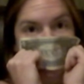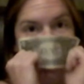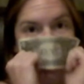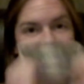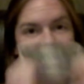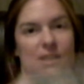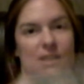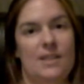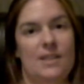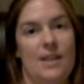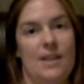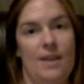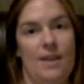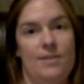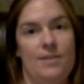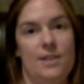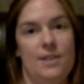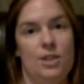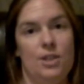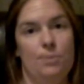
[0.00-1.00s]
It doesn't
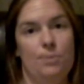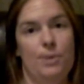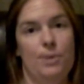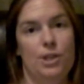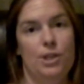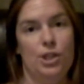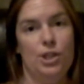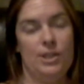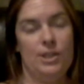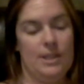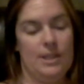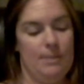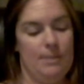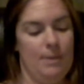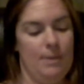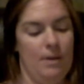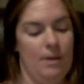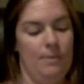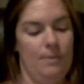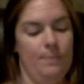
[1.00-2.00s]
have such a pungent
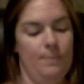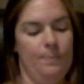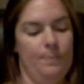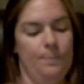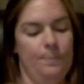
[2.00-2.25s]
smell.